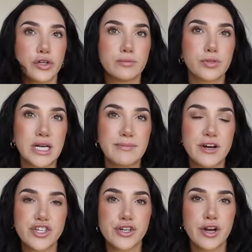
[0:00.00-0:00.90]
room pretty
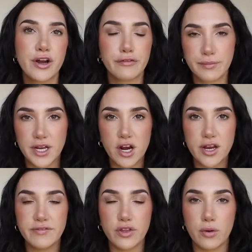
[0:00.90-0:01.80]
much from here,
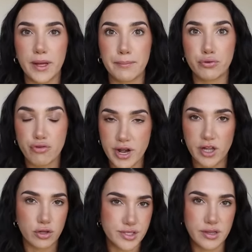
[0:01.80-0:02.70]
even though I'm like pretty
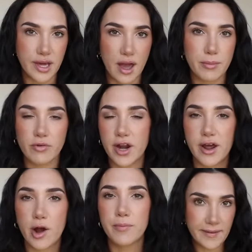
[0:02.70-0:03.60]
close to the camera right now.